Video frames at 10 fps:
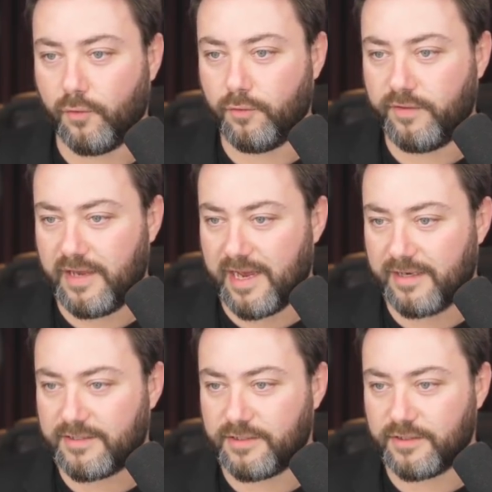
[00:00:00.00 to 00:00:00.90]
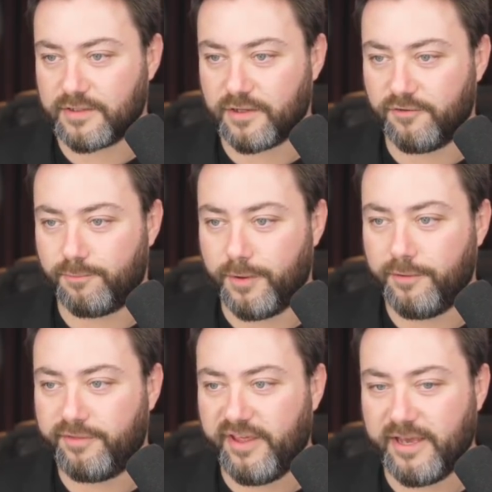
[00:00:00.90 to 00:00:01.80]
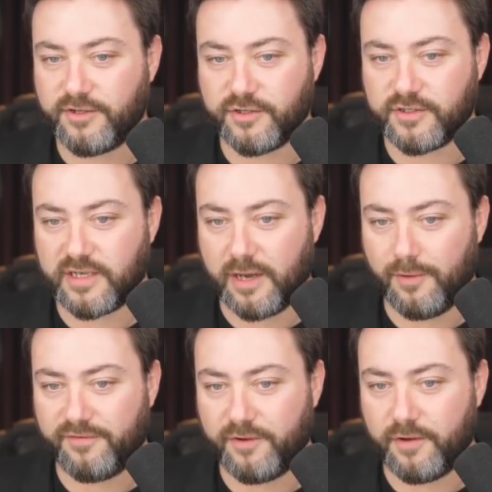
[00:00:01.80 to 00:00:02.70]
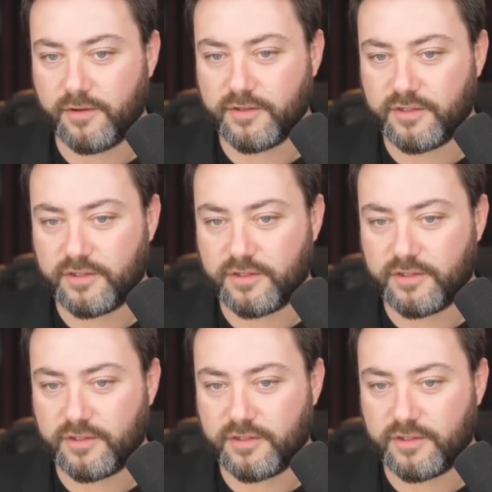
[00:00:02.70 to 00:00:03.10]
all the accidents of both the agents, however